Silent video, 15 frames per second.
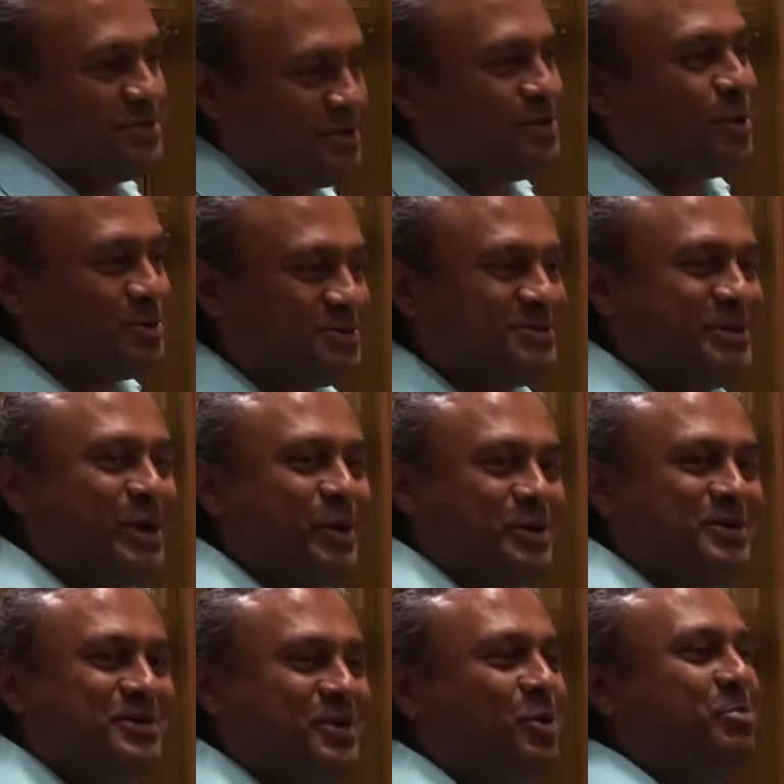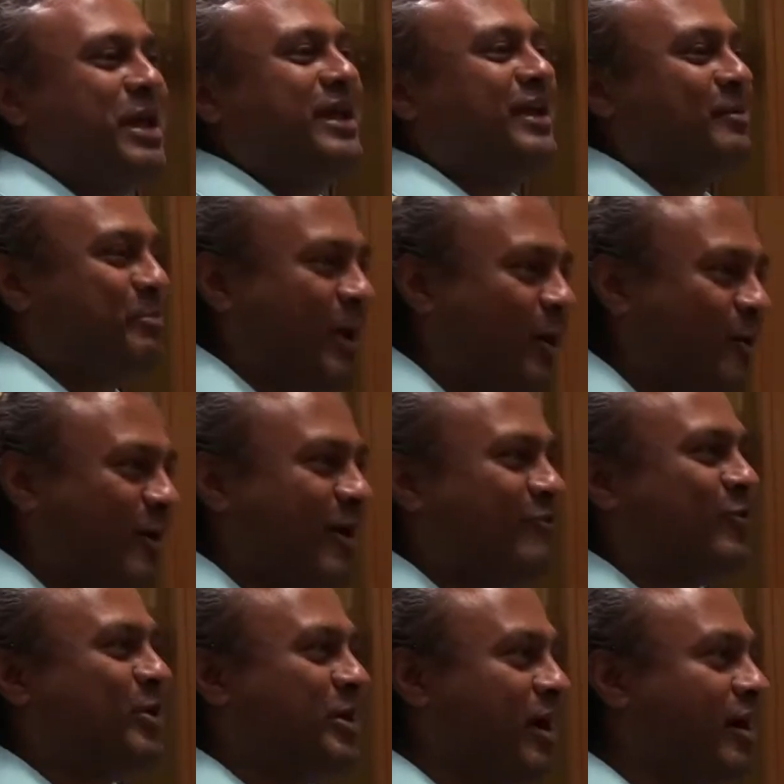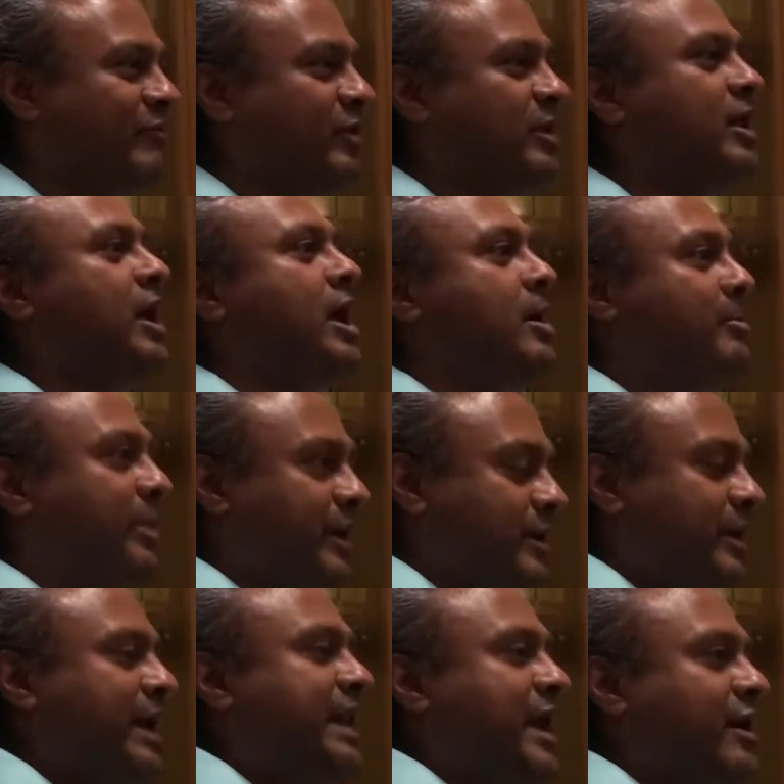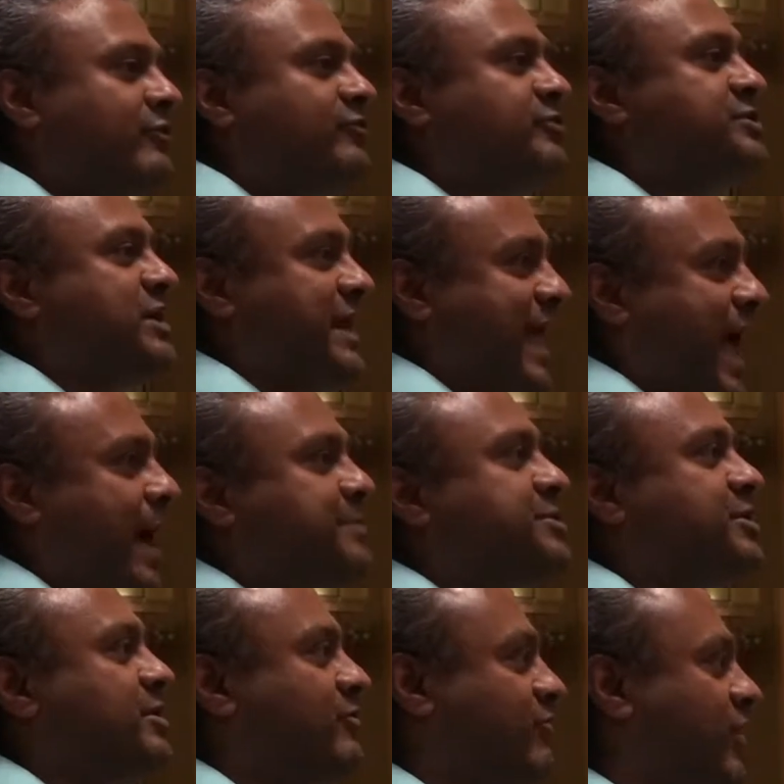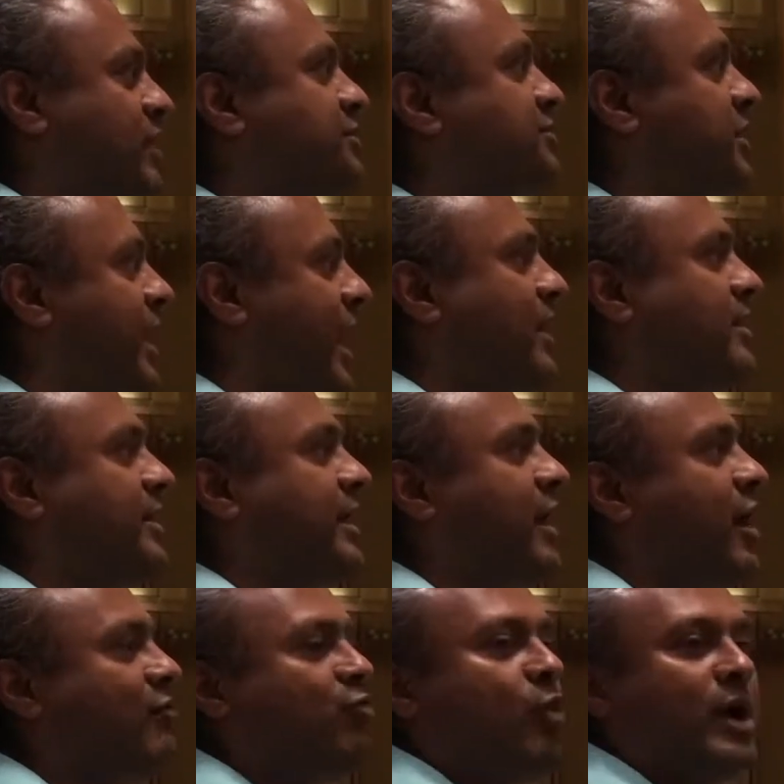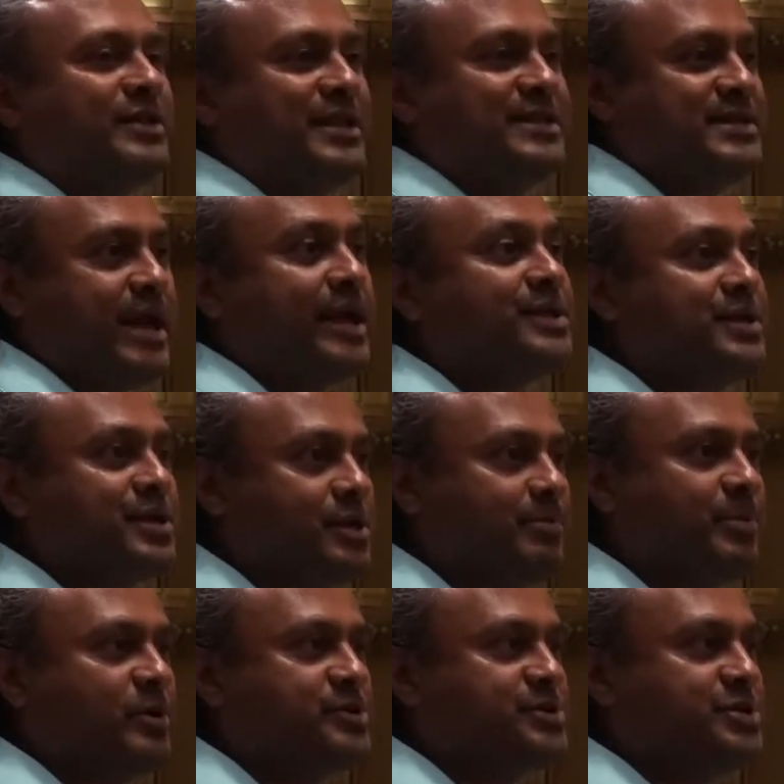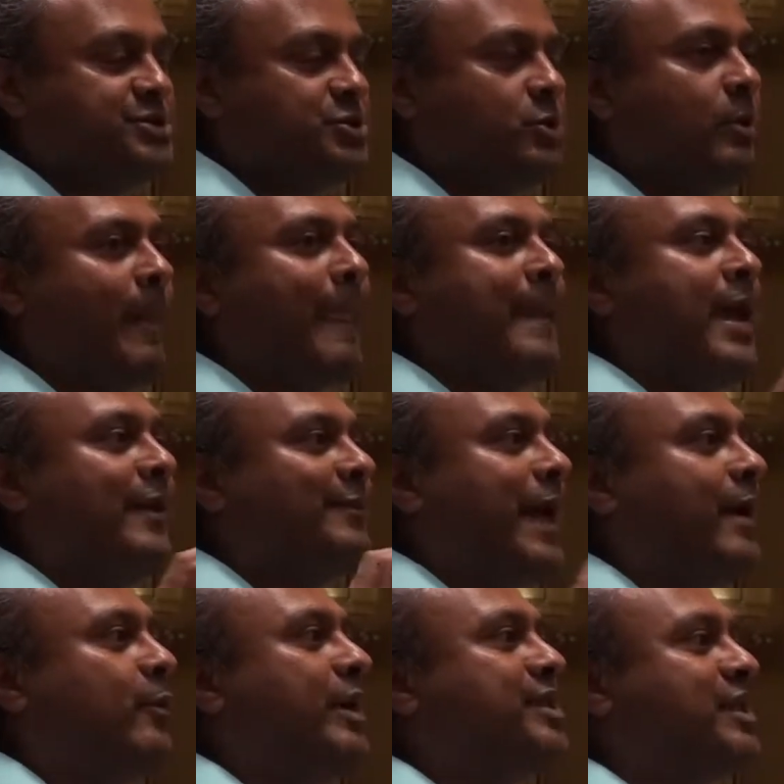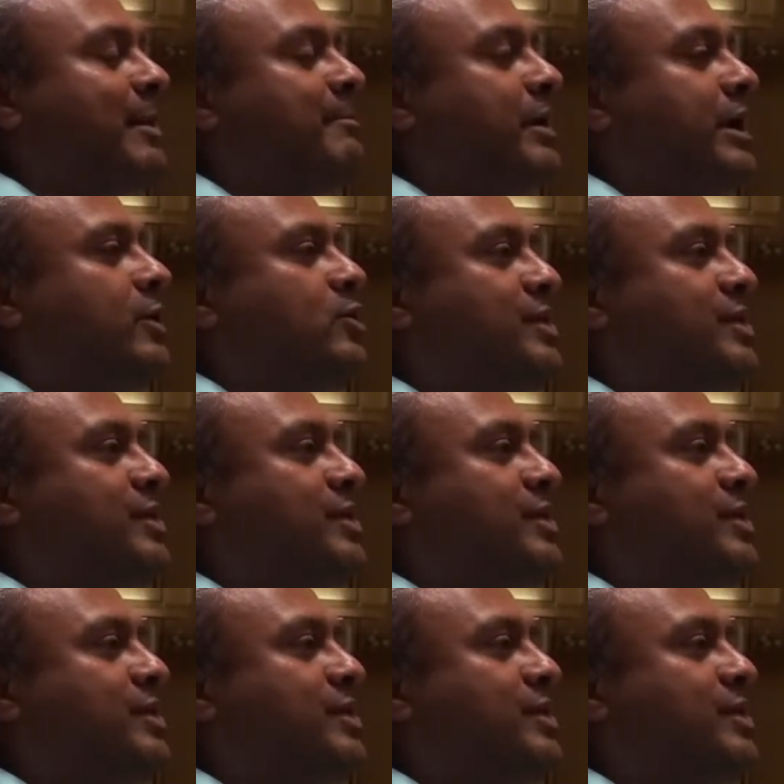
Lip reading: don't make it a paragraph or a novel, but enough to capture the functionality of what the test is supposed to do. That way somebody who